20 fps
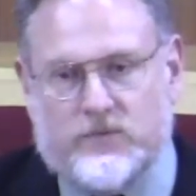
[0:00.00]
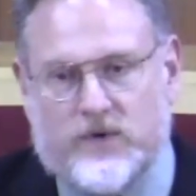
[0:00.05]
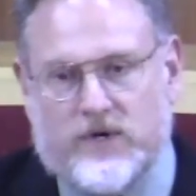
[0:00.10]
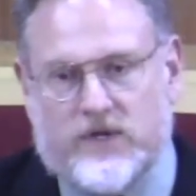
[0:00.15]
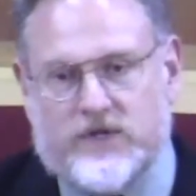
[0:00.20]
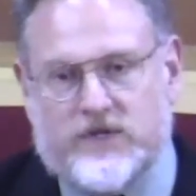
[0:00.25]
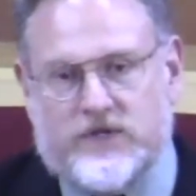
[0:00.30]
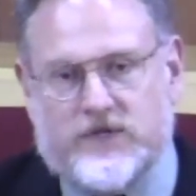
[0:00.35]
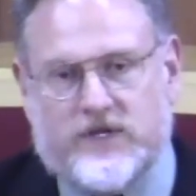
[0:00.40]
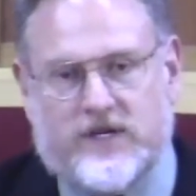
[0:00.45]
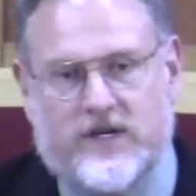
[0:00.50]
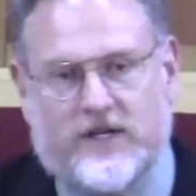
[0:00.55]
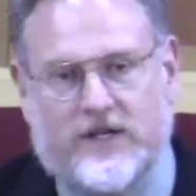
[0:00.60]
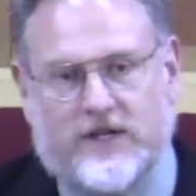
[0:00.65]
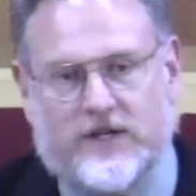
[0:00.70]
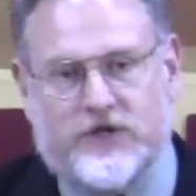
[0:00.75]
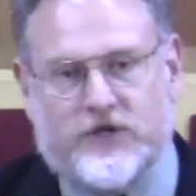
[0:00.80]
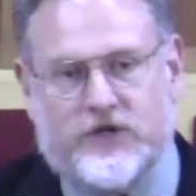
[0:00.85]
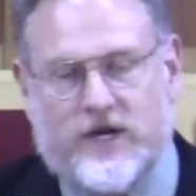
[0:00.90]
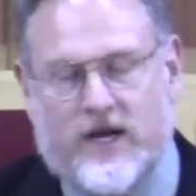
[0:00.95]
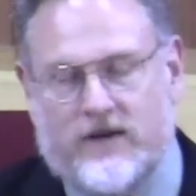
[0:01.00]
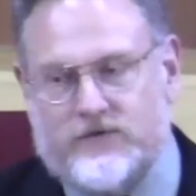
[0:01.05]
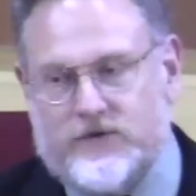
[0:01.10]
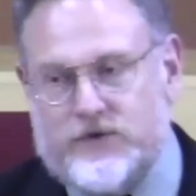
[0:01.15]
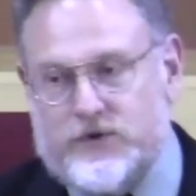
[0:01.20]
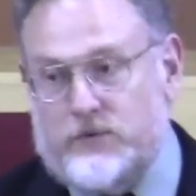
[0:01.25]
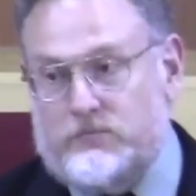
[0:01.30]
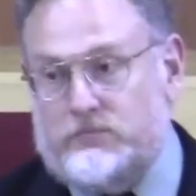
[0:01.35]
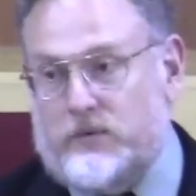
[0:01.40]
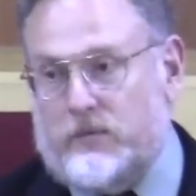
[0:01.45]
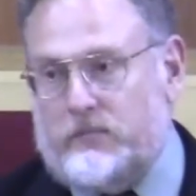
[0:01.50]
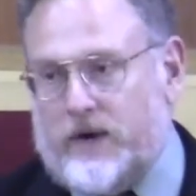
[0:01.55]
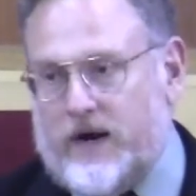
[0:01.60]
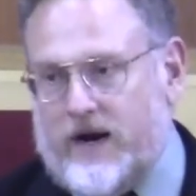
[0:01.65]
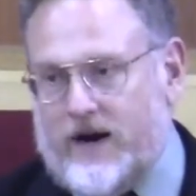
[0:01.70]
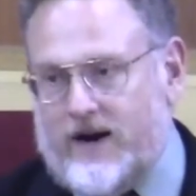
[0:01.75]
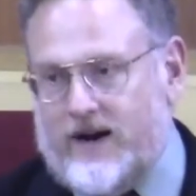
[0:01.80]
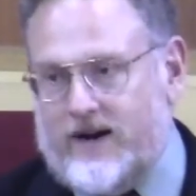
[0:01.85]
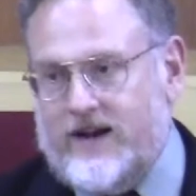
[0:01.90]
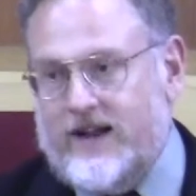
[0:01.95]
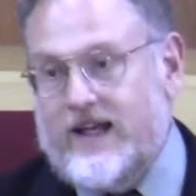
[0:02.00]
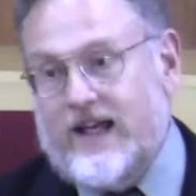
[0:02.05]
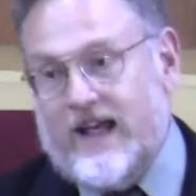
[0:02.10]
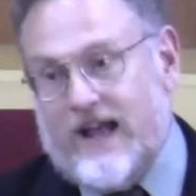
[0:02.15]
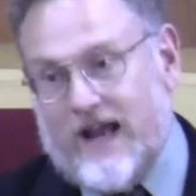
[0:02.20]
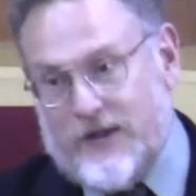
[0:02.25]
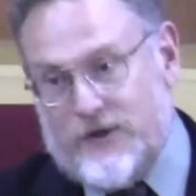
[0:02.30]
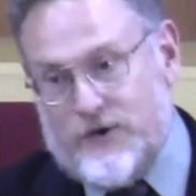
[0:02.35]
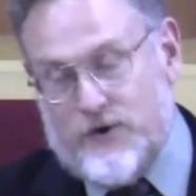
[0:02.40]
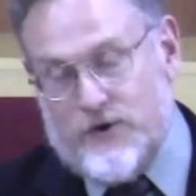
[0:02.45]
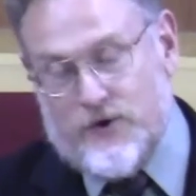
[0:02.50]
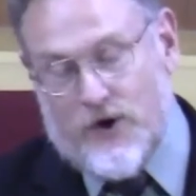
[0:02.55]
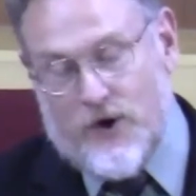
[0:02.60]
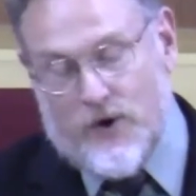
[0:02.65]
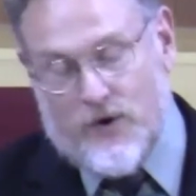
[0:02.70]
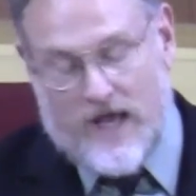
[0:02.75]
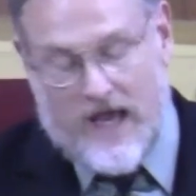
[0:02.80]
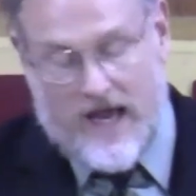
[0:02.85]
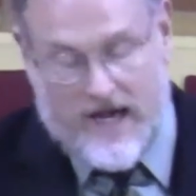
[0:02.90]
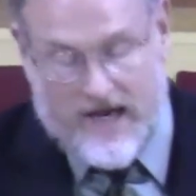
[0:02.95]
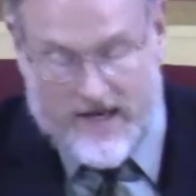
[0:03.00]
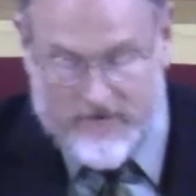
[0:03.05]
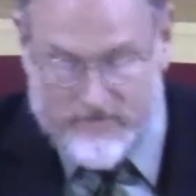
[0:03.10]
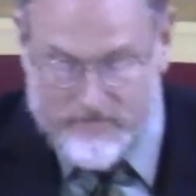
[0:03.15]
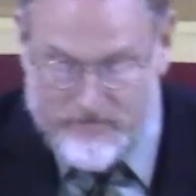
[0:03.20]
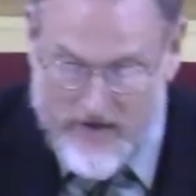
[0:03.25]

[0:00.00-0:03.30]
with skilled chefs to prepare it, and you go get it.